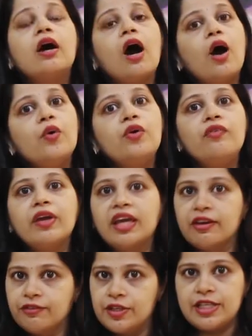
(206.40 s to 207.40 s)
How do we
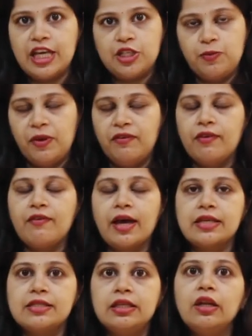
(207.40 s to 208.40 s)
give this HPV
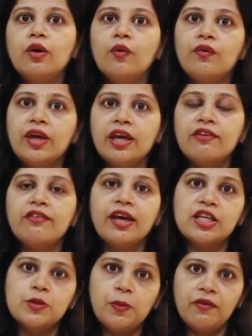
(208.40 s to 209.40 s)
vaccine? We give
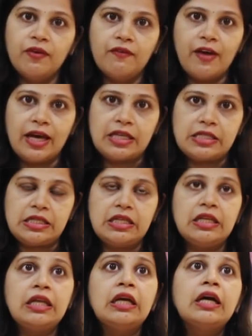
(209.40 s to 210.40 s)
HPV
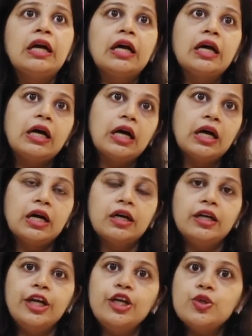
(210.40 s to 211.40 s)
vaccine
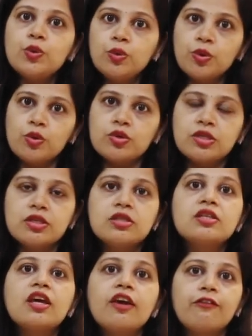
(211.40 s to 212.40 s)
in 2
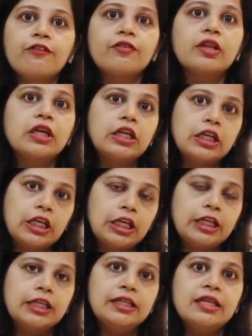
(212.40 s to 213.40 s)
doses if the
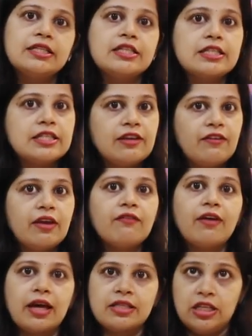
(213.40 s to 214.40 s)
girl is receiving
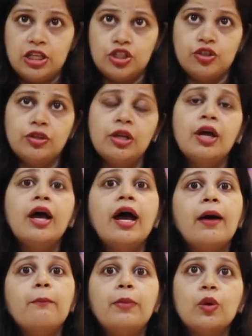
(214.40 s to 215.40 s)
vaccination
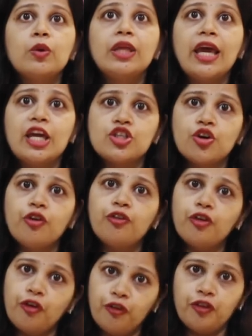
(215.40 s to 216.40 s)
below the age
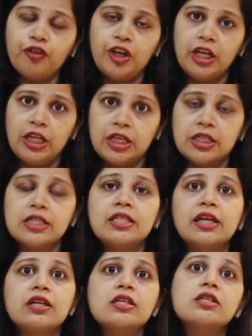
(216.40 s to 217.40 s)
of 15 years,
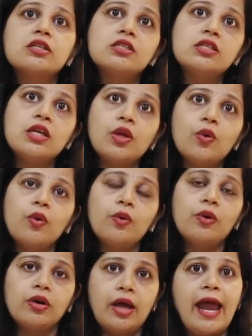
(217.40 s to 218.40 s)
that is
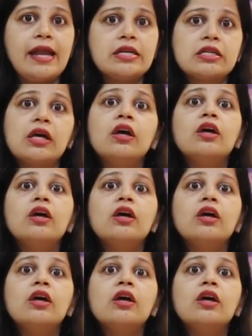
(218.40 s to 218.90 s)
0 and